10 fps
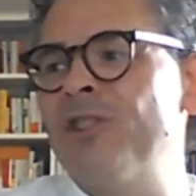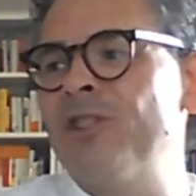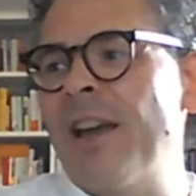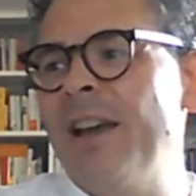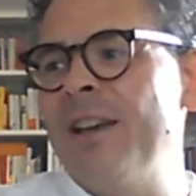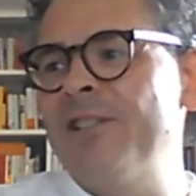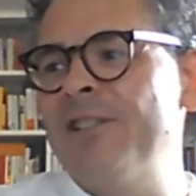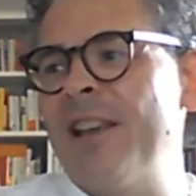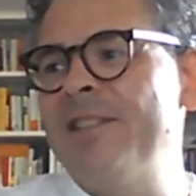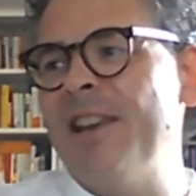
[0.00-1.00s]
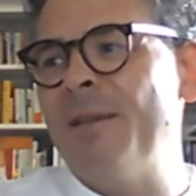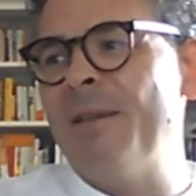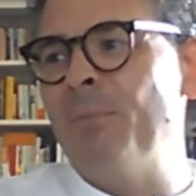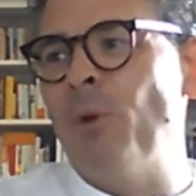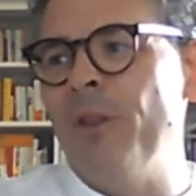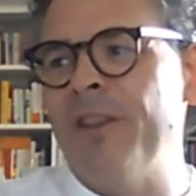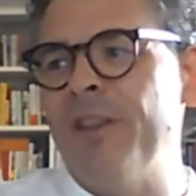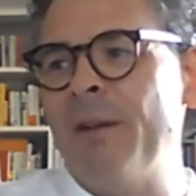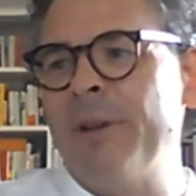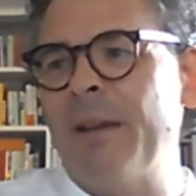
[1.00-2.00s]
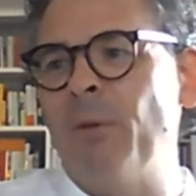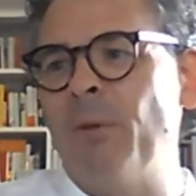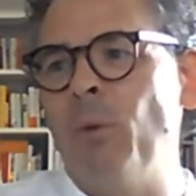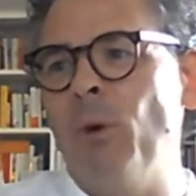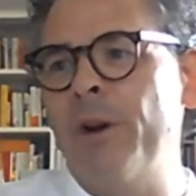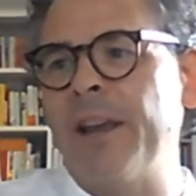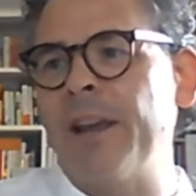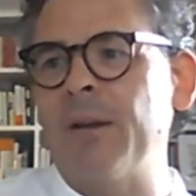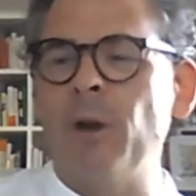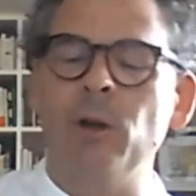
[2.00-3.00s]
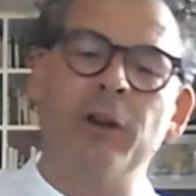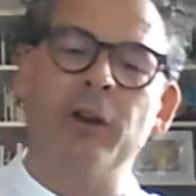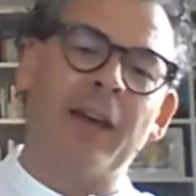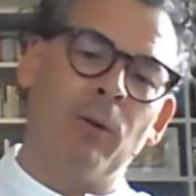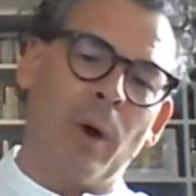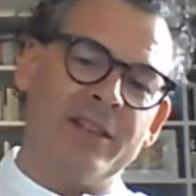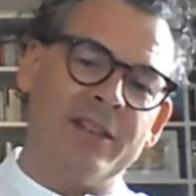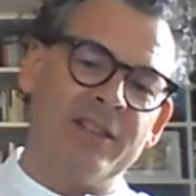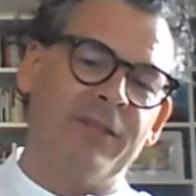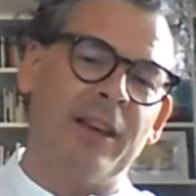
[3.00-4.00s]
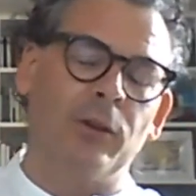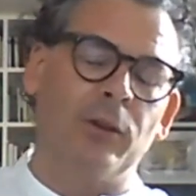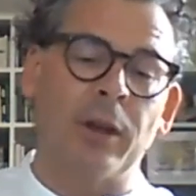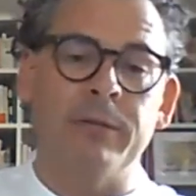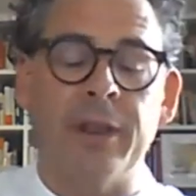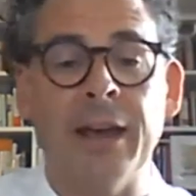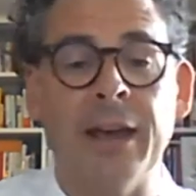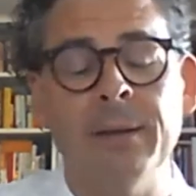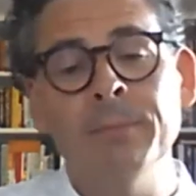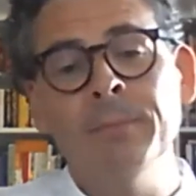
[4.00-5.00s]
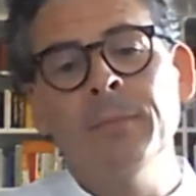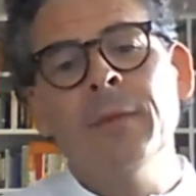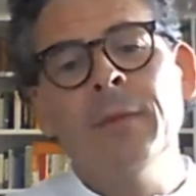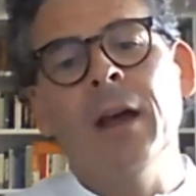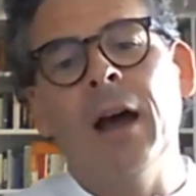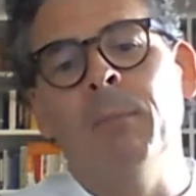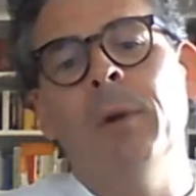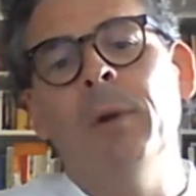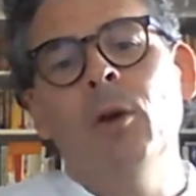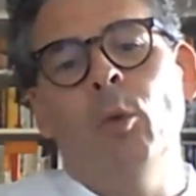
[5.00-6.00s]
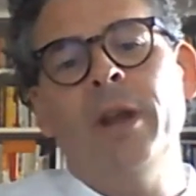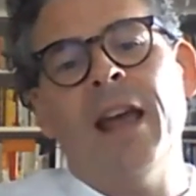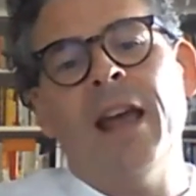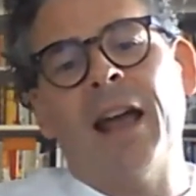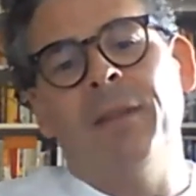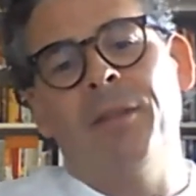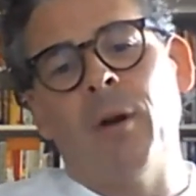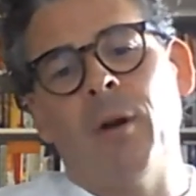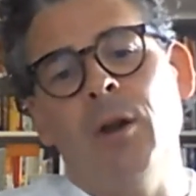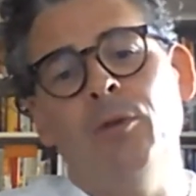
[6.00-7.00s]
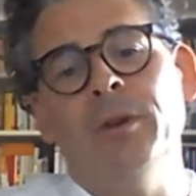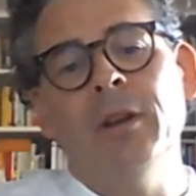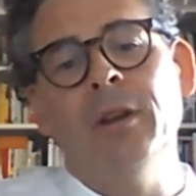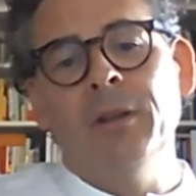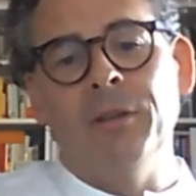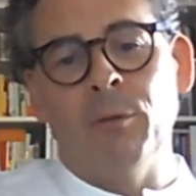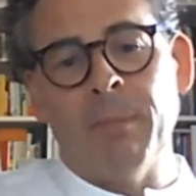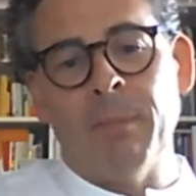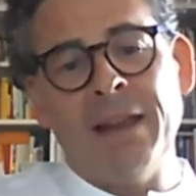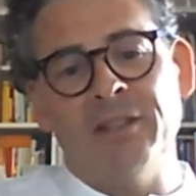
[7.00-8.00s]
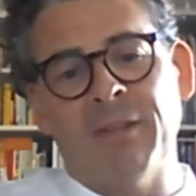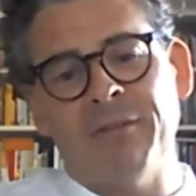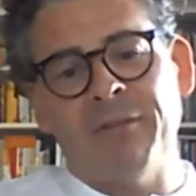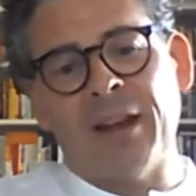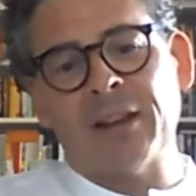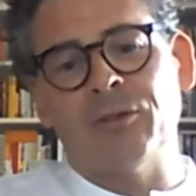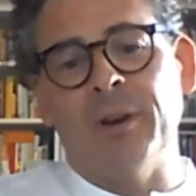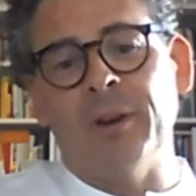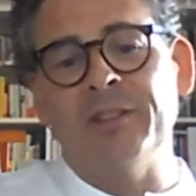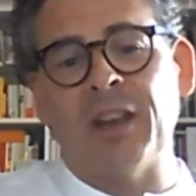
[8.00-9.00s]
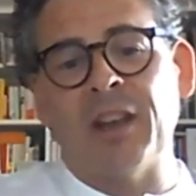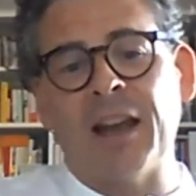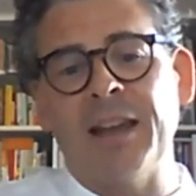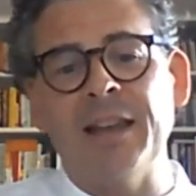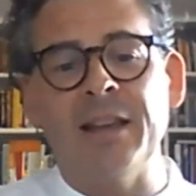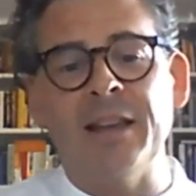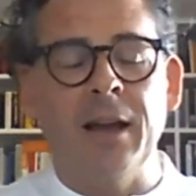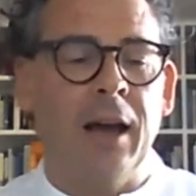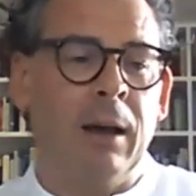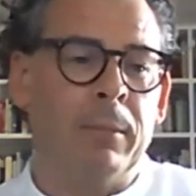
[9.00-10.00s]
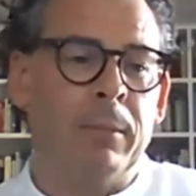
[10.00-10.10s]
Josiah had said to him one day when they were walking, well, look at that waste field over there. We had thrown the remains of our factories, i.e.